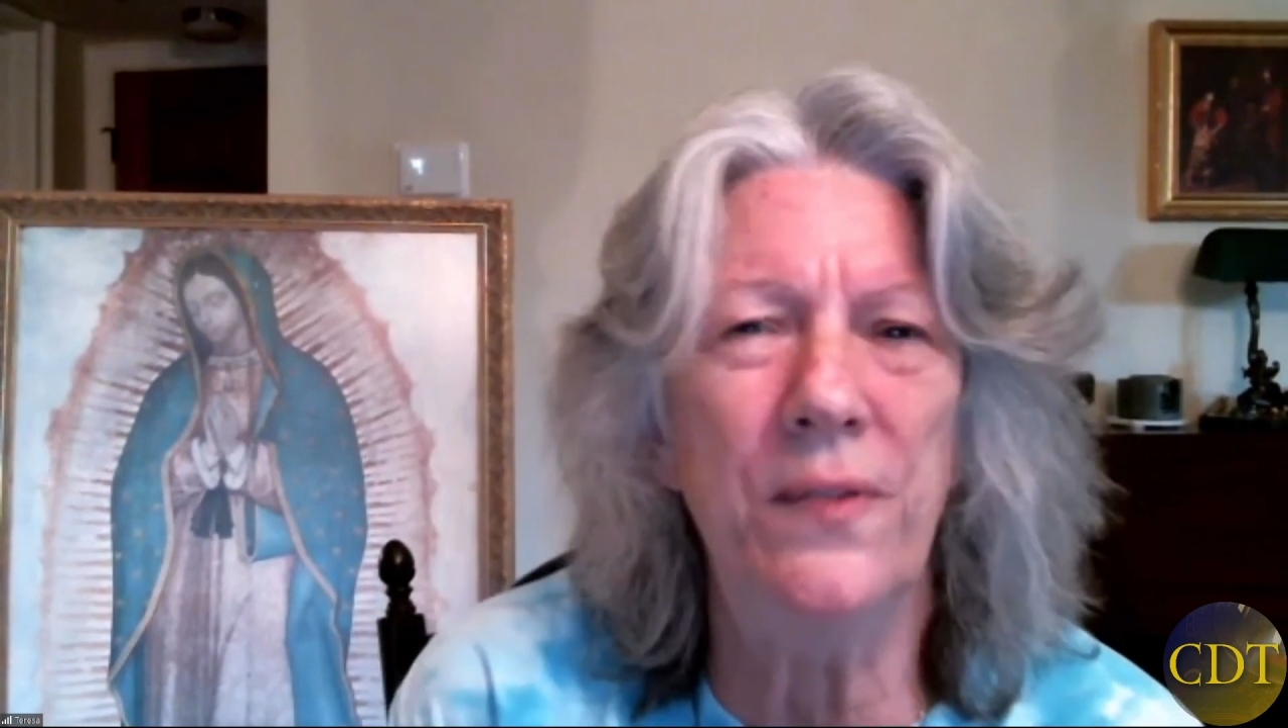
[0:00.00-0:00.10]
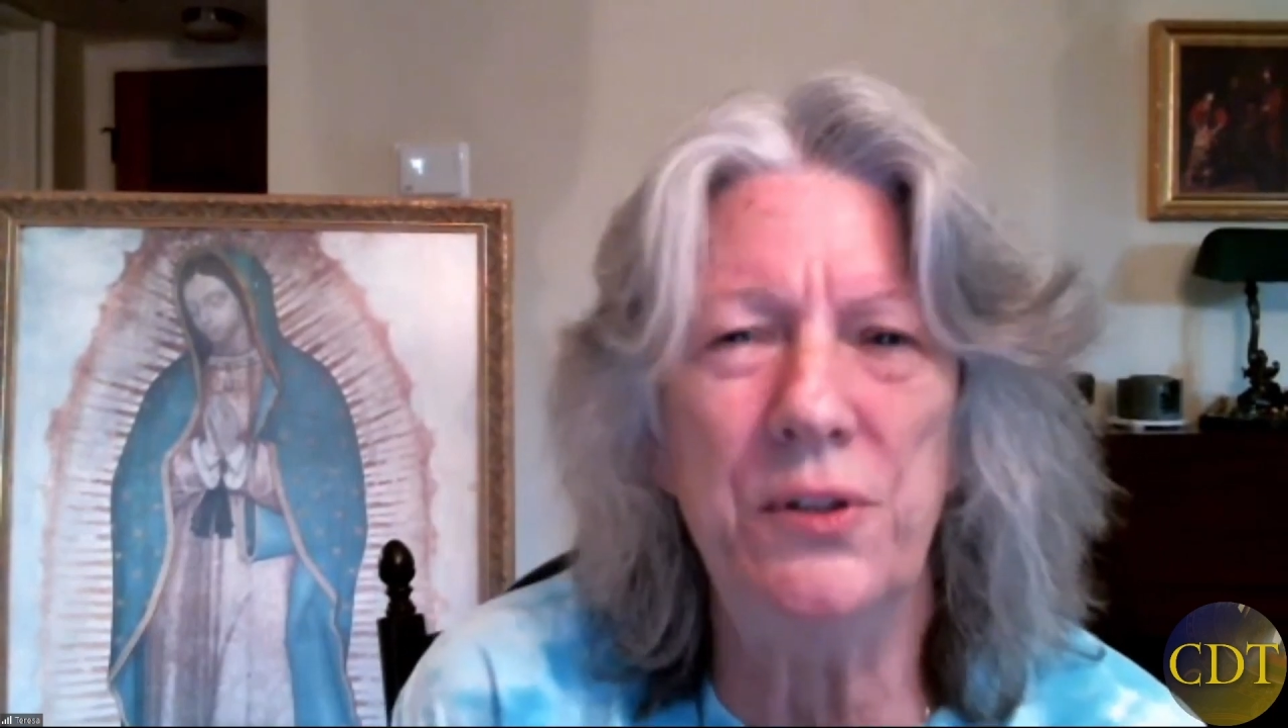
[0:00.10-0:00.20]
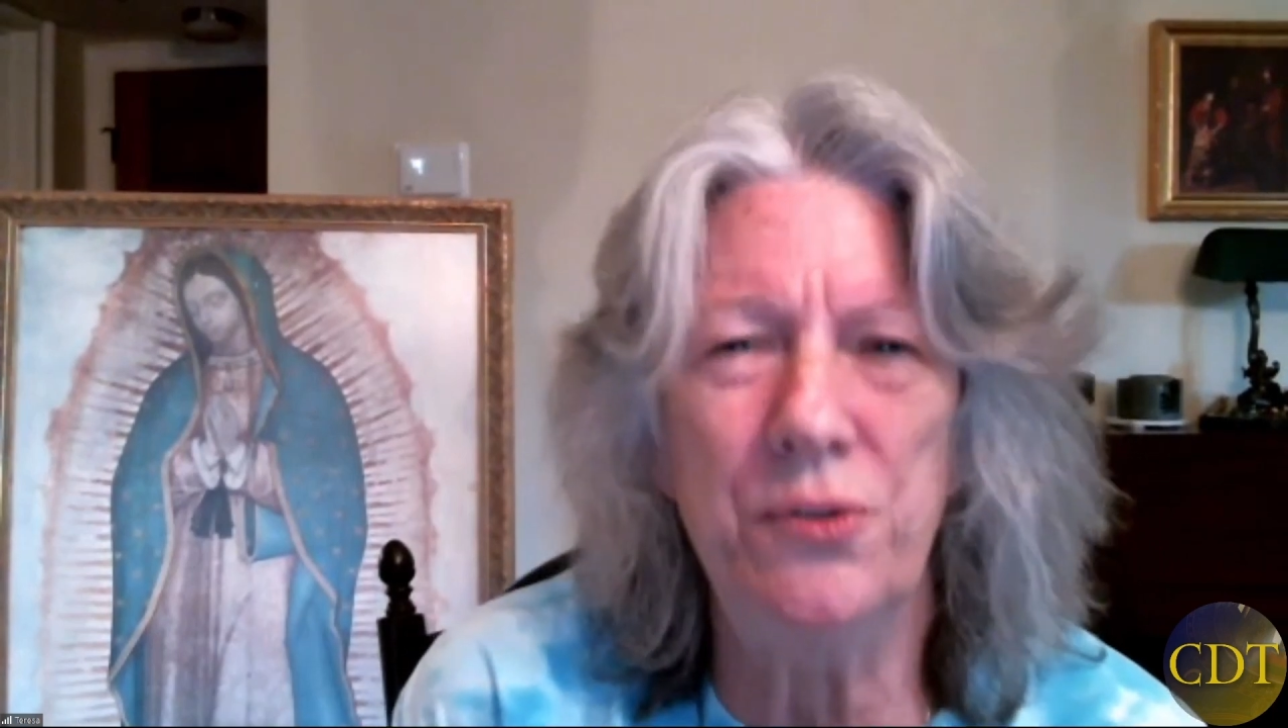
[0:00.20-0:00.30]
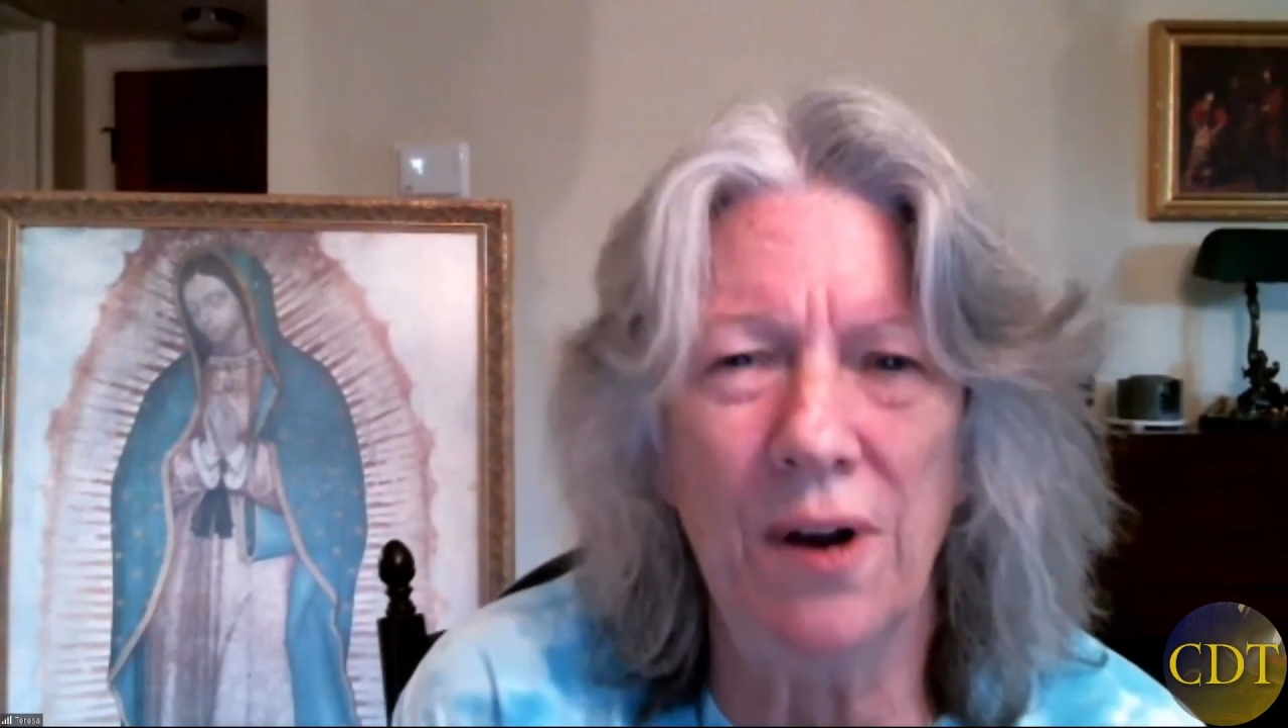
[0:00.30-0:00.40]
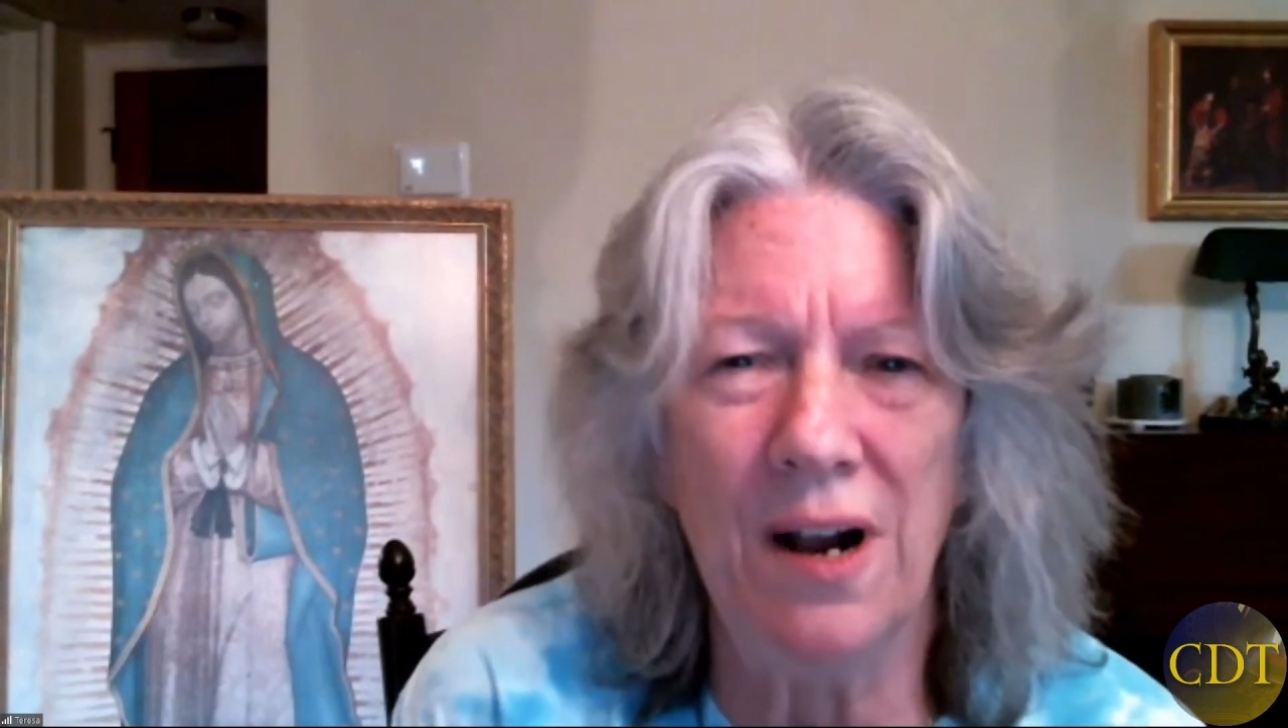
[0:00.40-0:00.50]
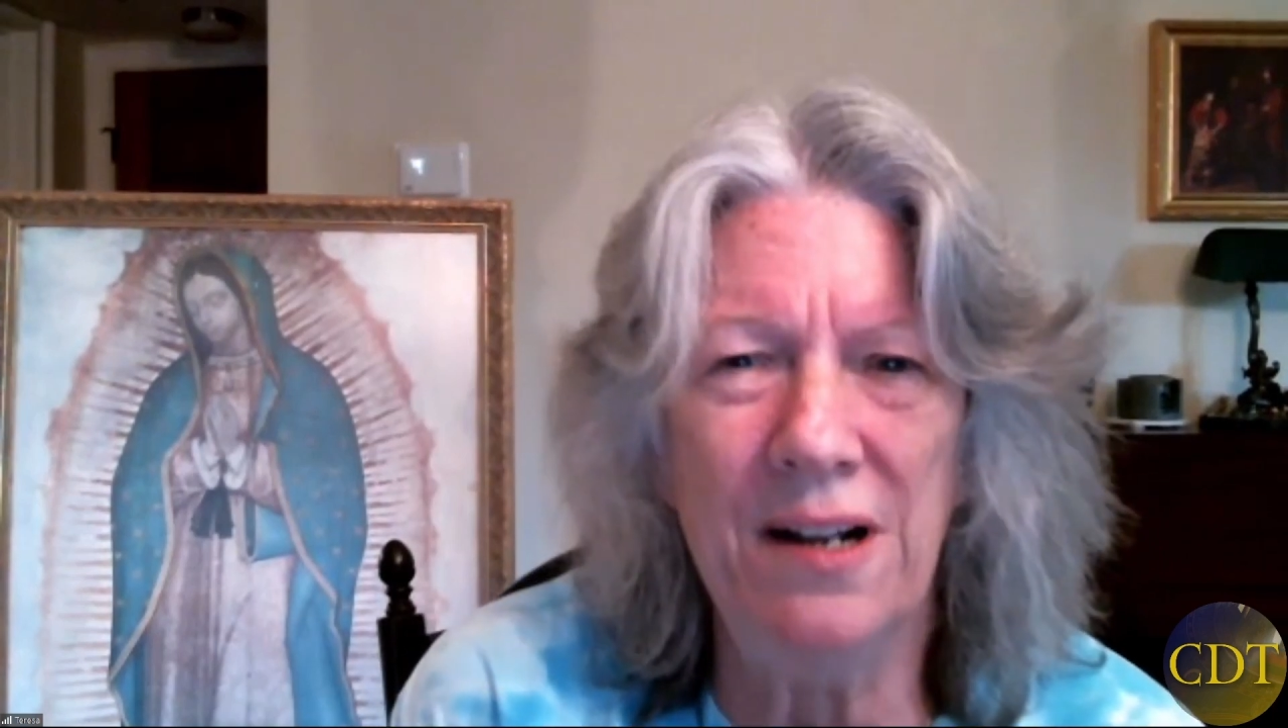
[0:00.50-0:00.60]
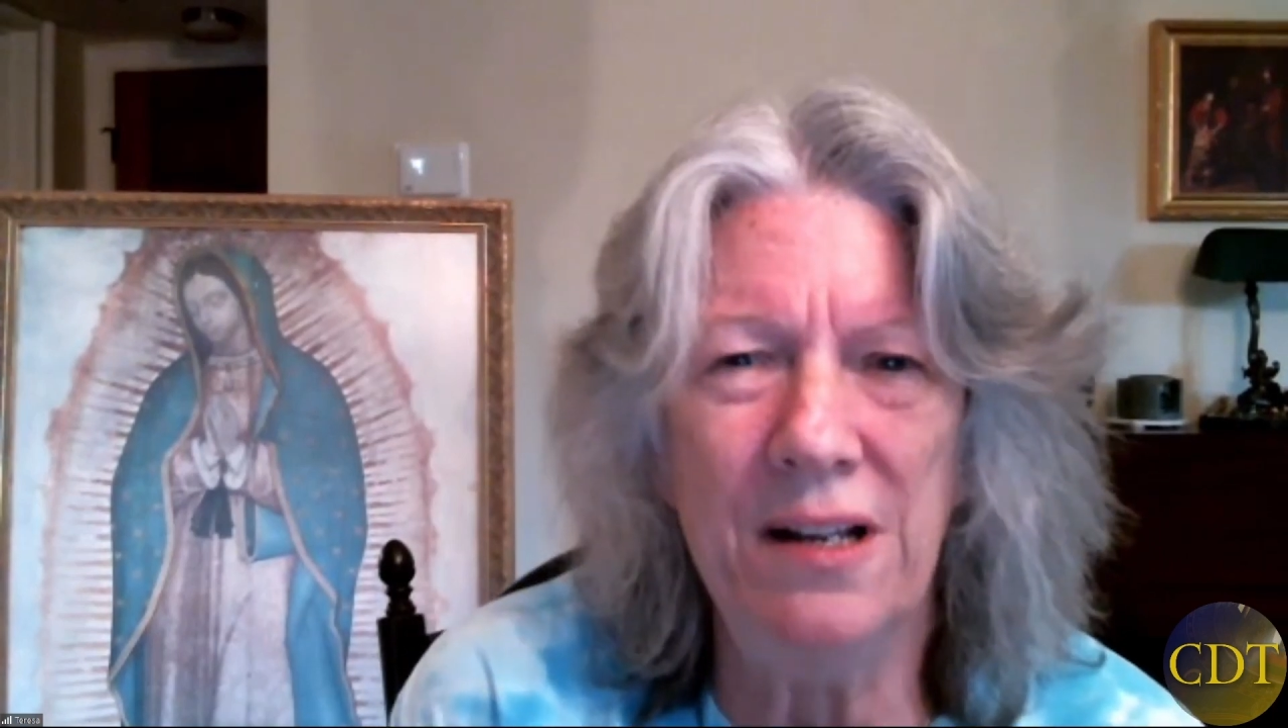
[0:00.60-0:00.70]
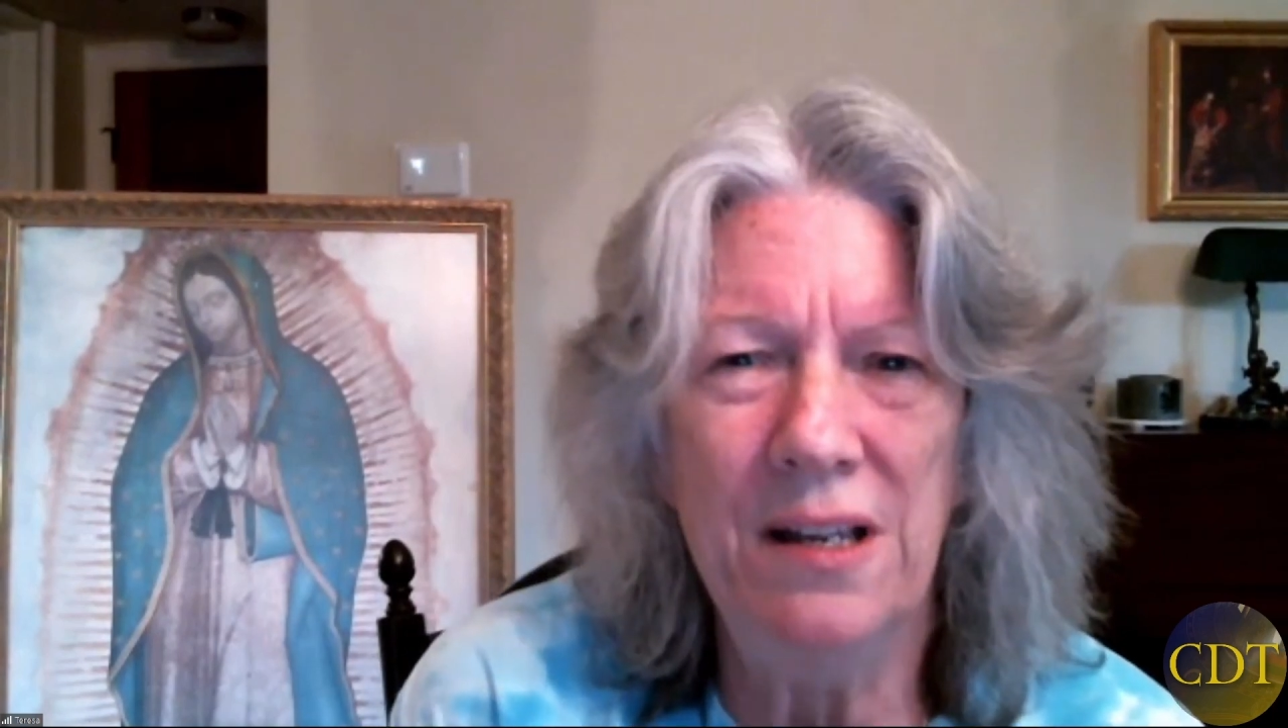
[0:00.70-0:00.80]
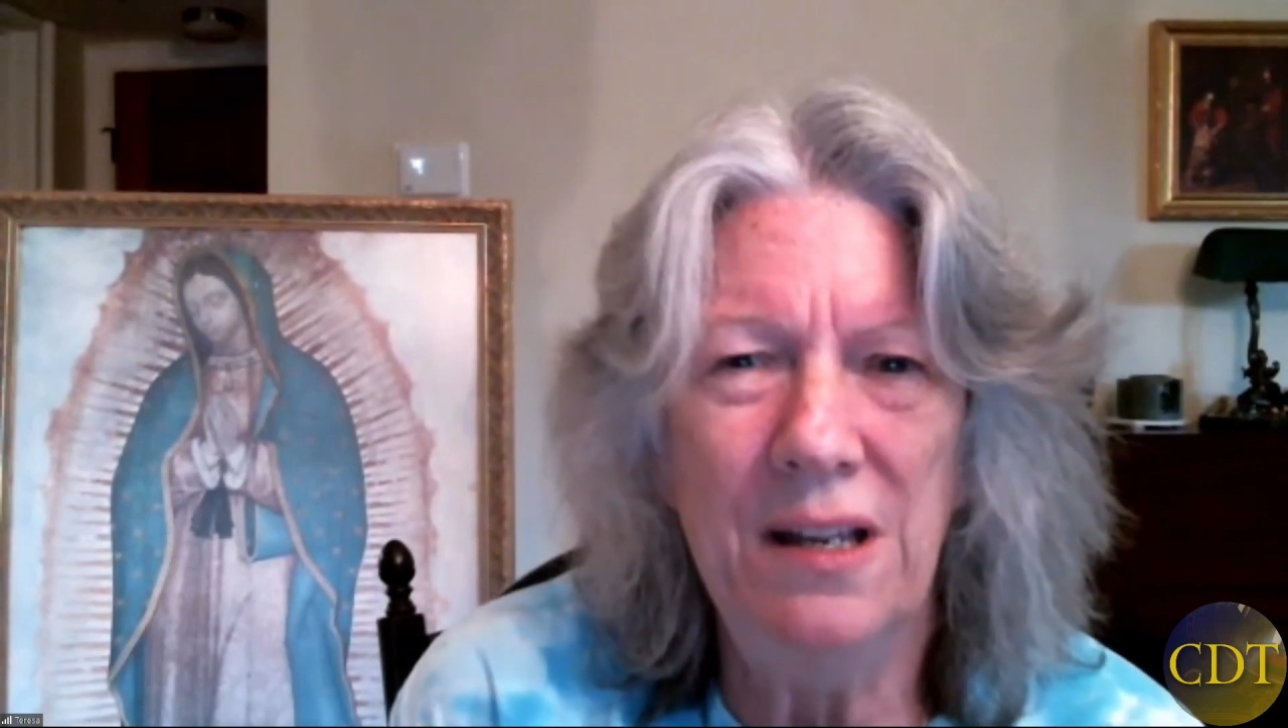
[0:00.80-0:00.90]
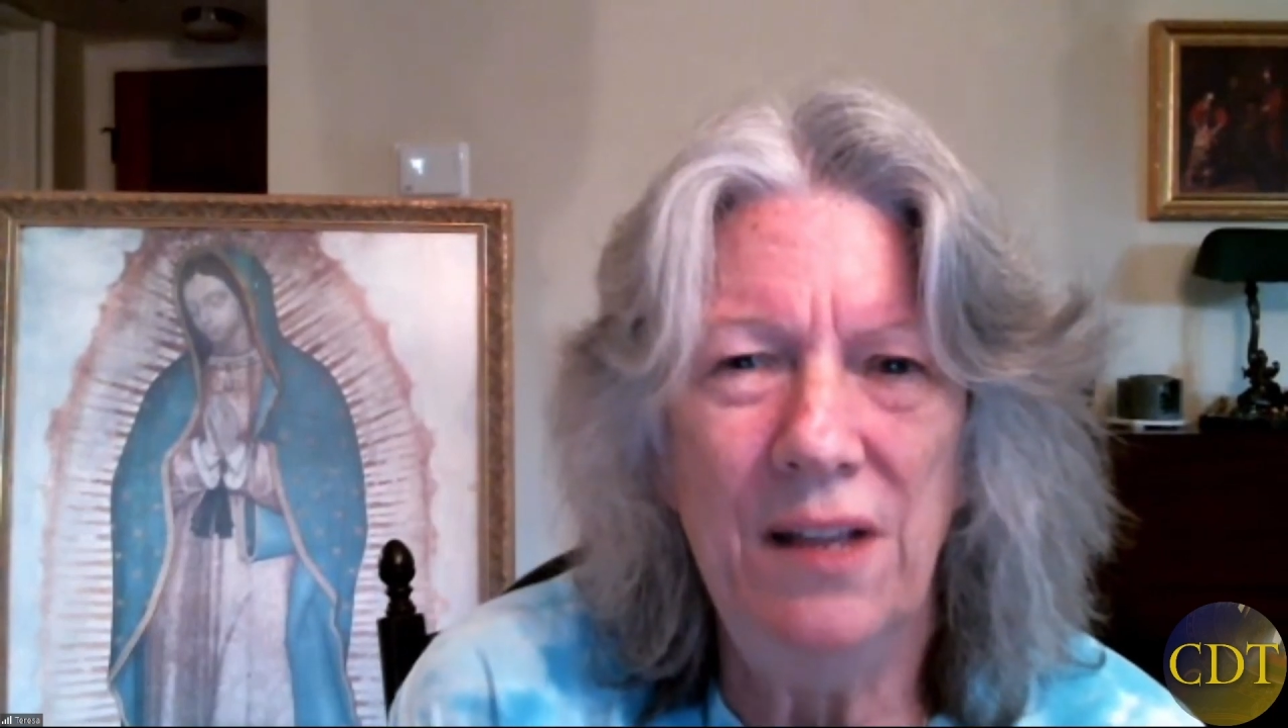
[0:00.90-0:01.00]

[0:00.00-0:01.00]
the drug,